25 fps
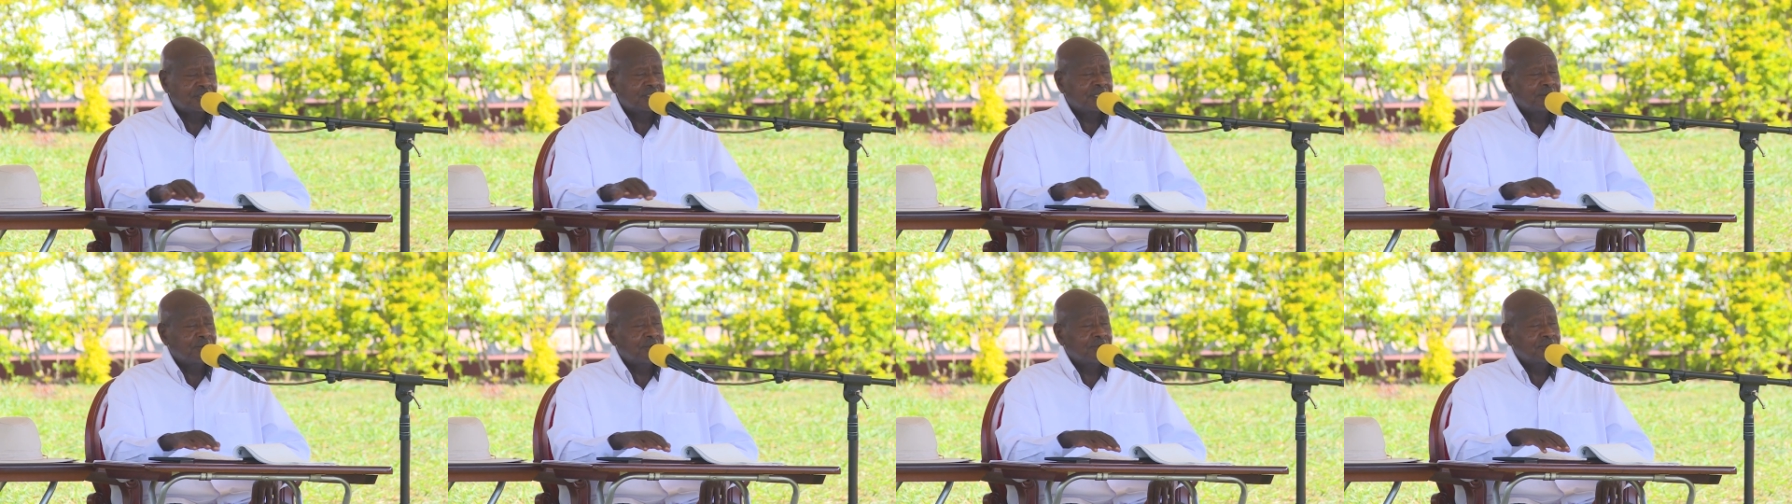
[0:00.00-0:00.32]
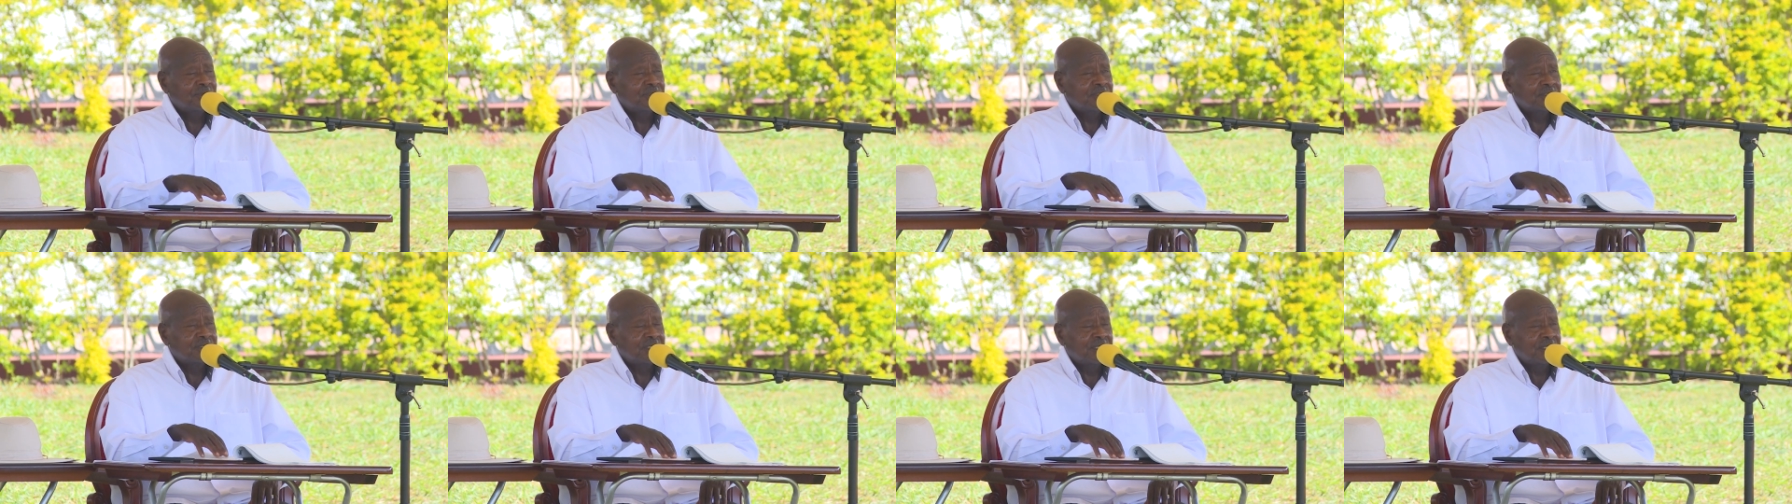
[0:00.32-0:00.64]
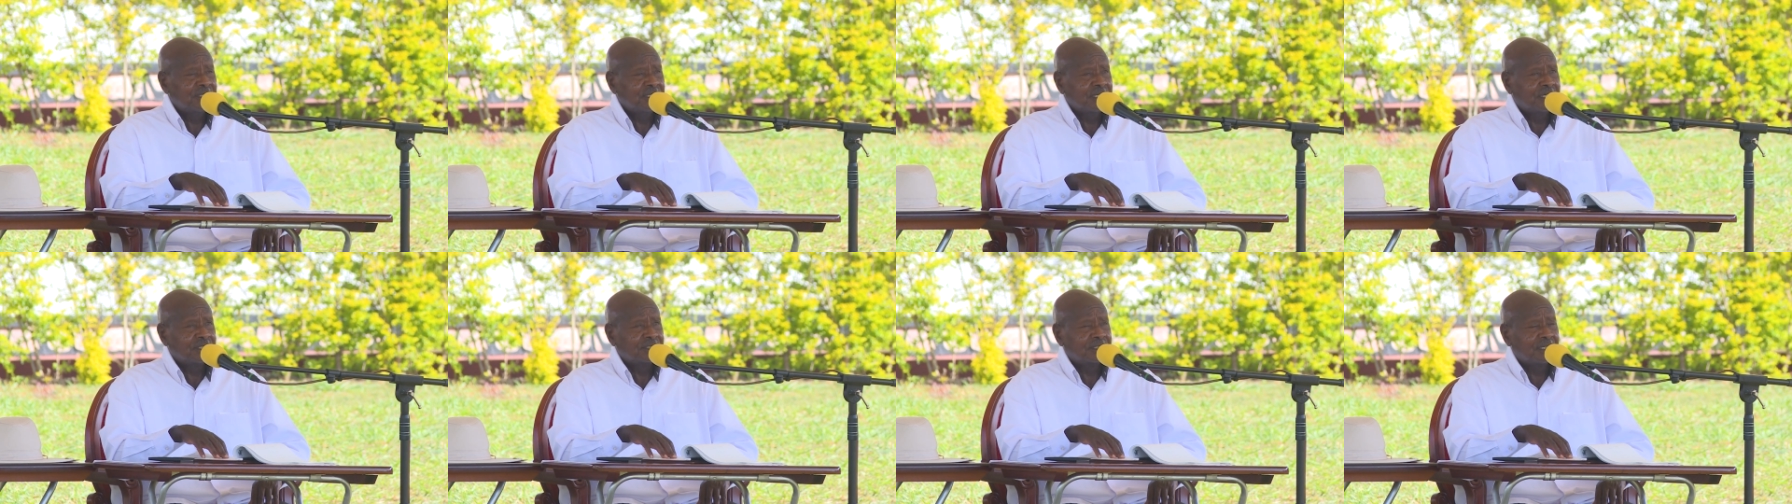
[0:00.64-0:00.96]
some of these
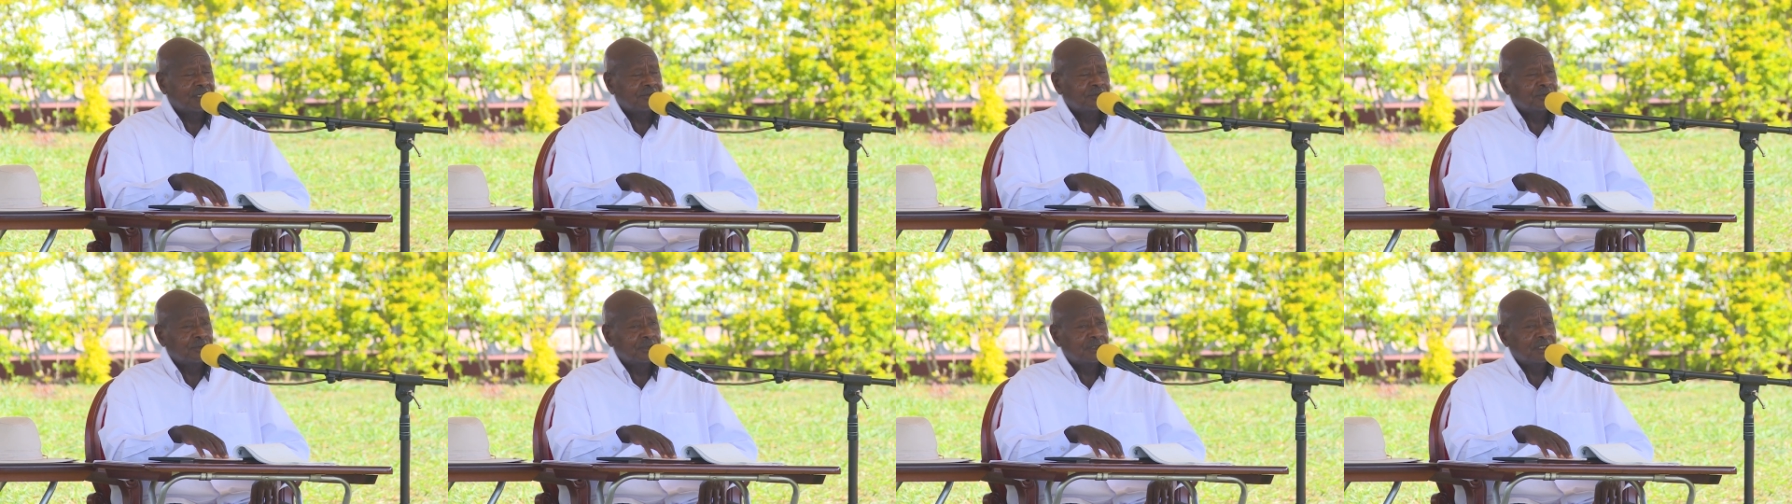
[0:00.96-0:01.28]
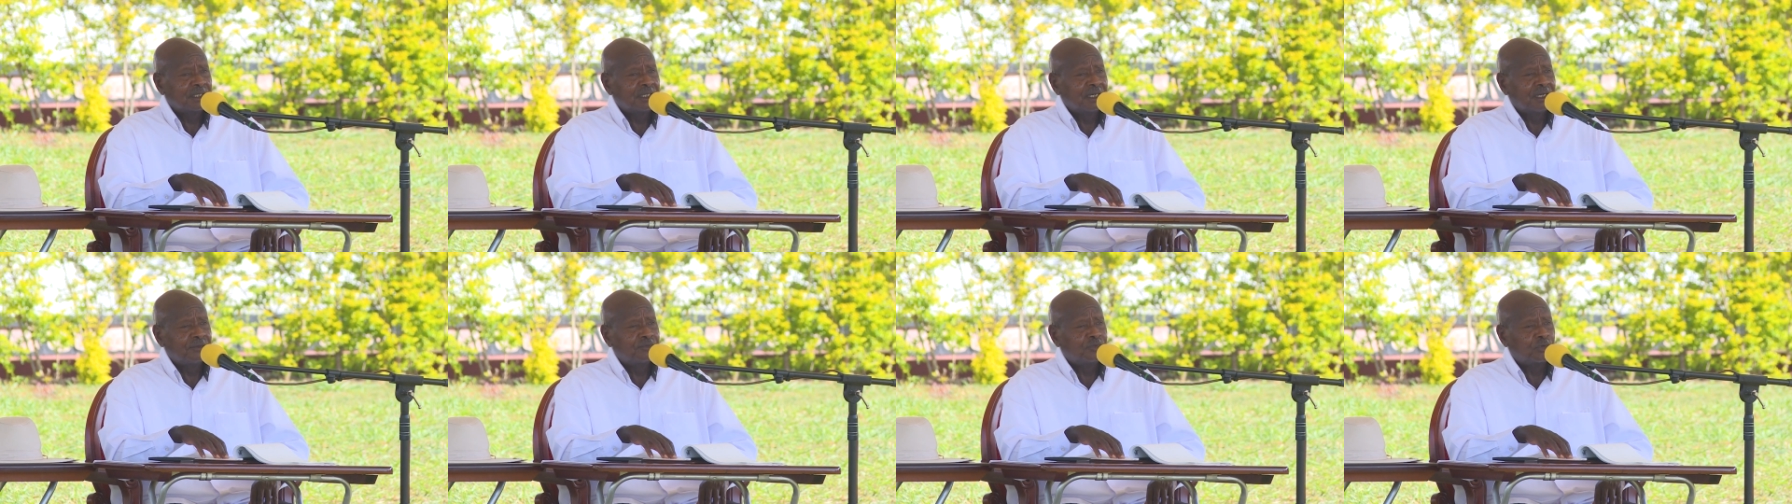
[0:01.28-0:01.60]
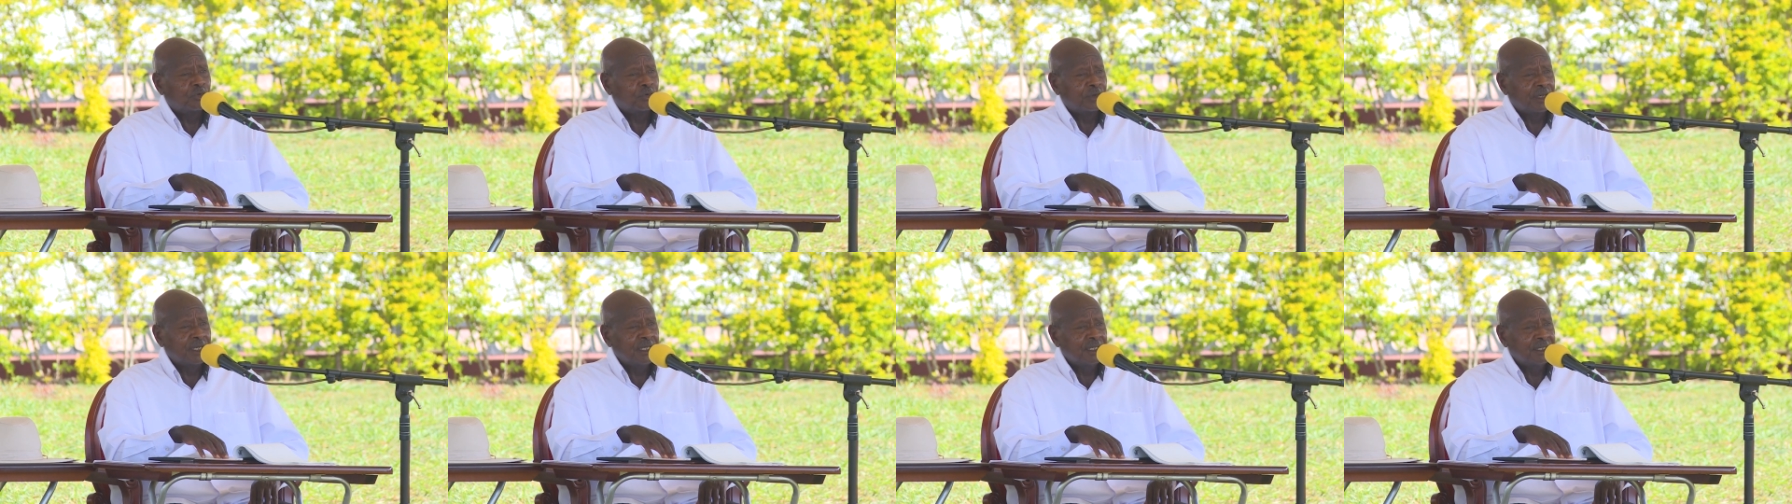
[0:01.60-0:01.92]
areas have got enough
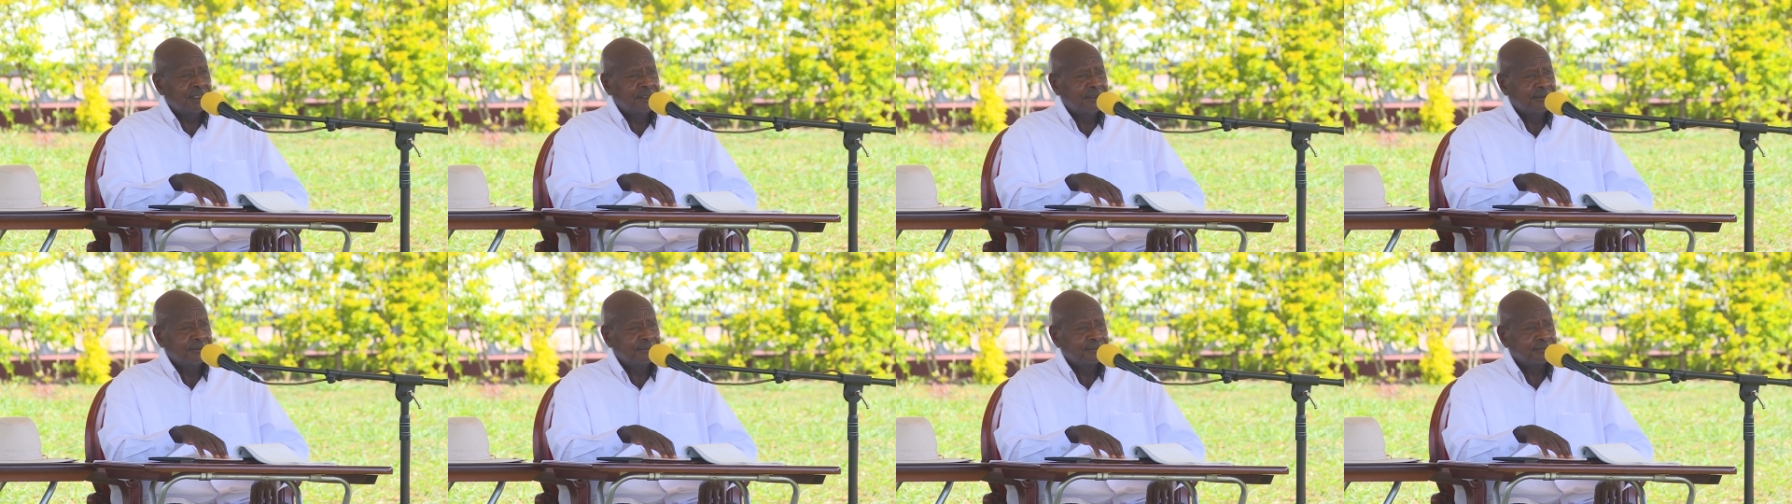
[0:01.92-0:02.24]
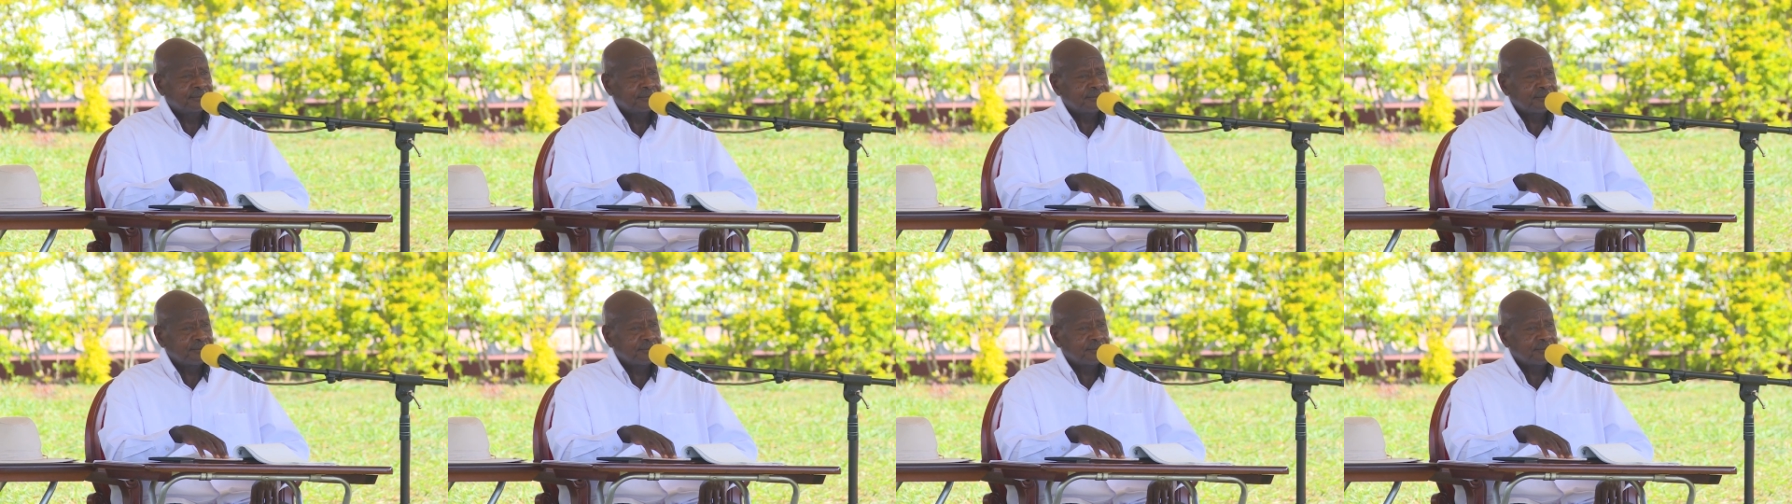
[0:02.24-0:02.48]
rain